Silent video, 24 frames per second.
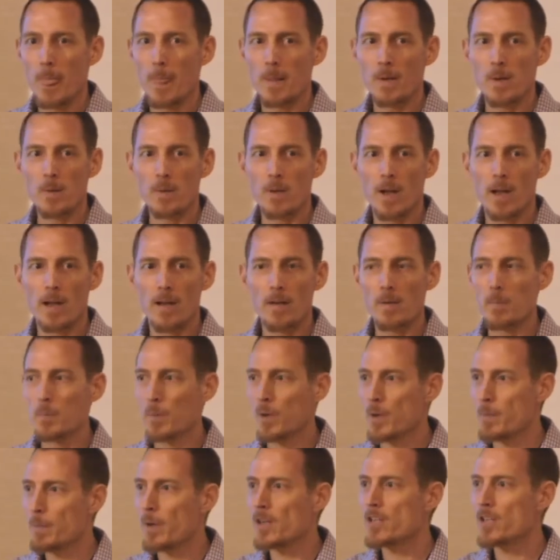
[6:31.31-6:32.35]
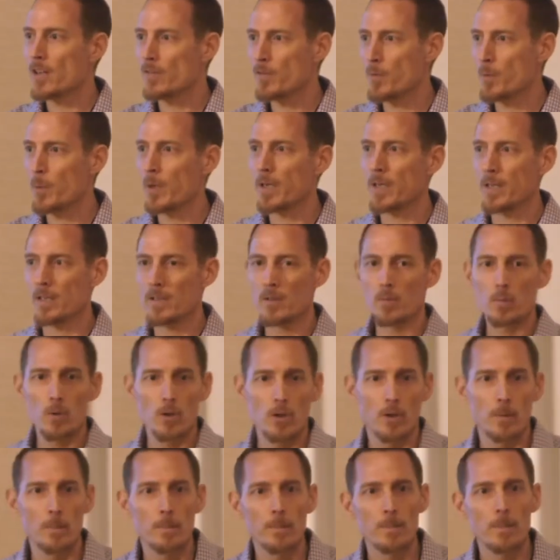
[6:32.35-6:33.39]
Okay, pretty much everybody in the
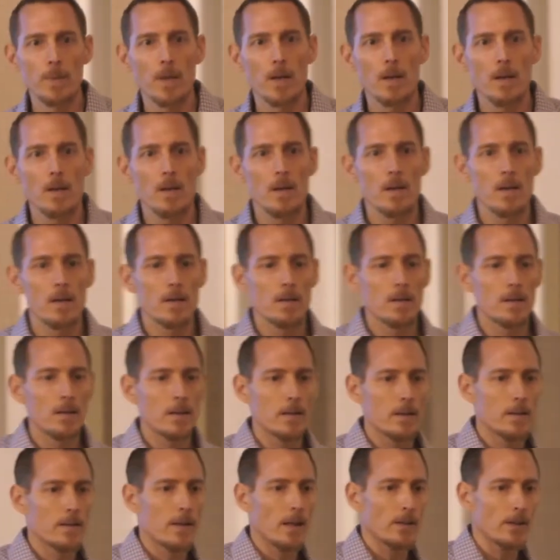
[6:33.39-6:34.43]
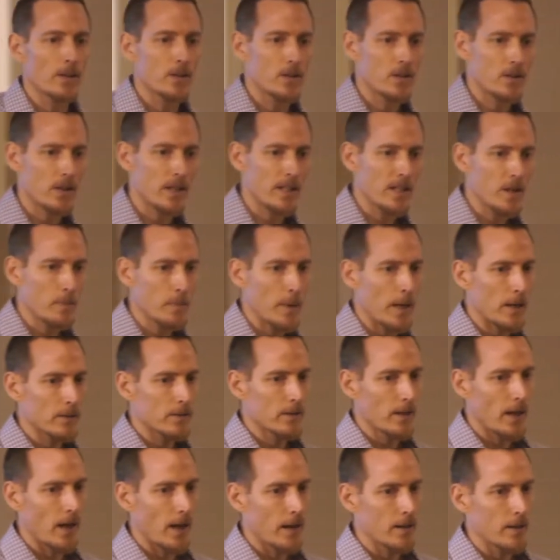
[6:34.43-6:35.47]
room. Now let's think about
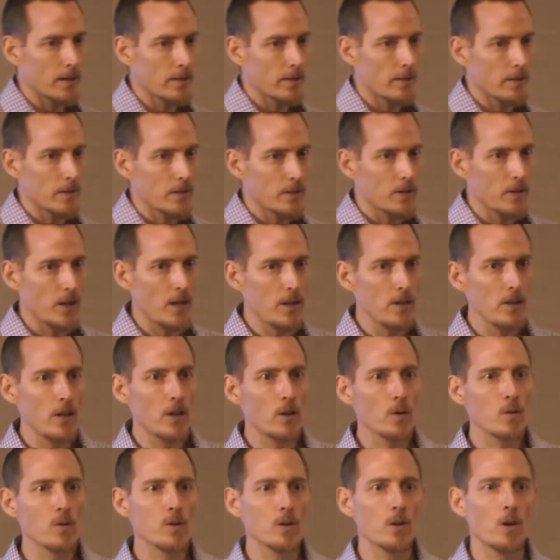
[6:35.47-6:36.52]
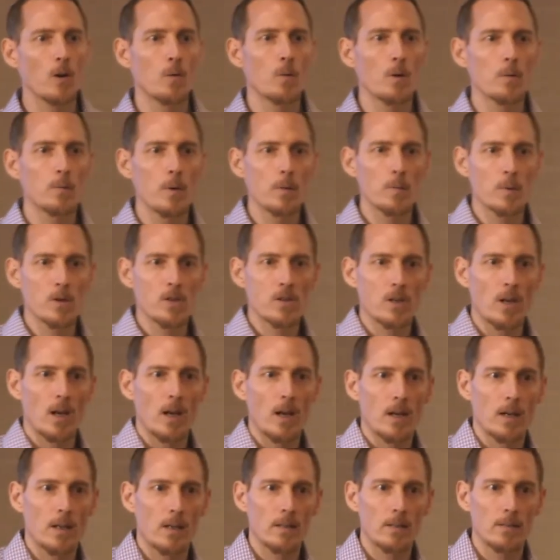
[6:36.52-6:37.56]
that. 10 years ago when we were
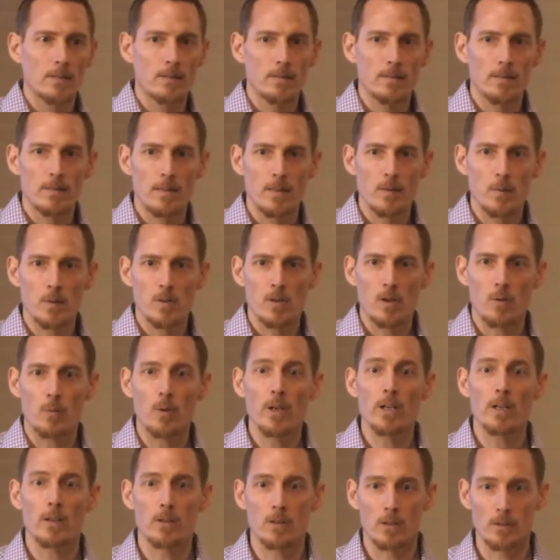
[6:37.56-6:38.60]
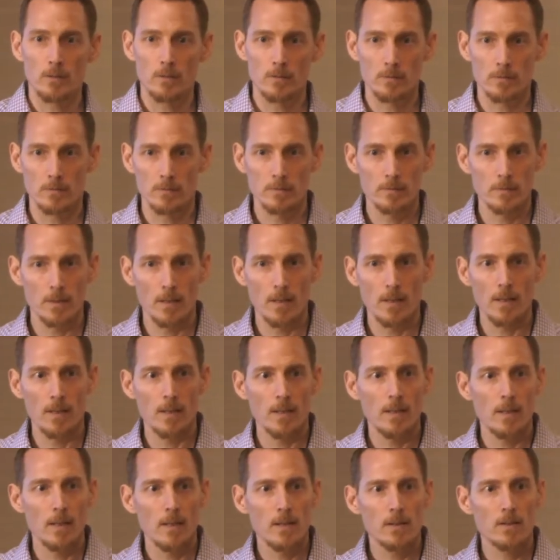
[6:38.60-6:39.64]
saying it, it was heretical.
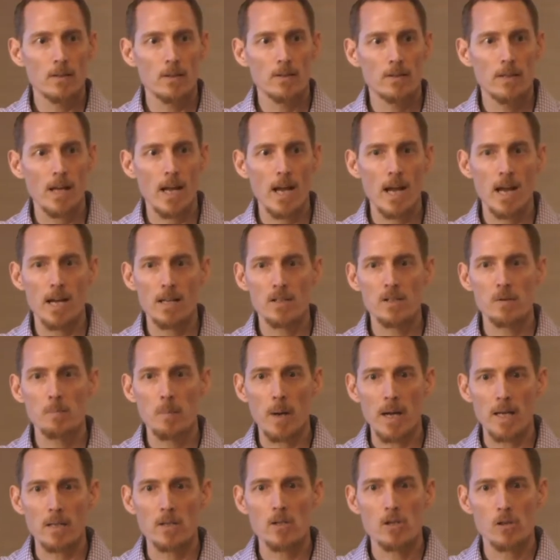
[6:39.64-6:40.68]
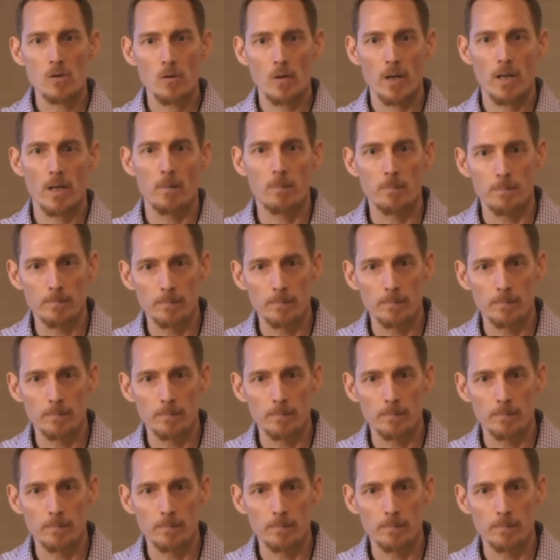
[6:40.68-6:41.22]
Today, it's mainstream.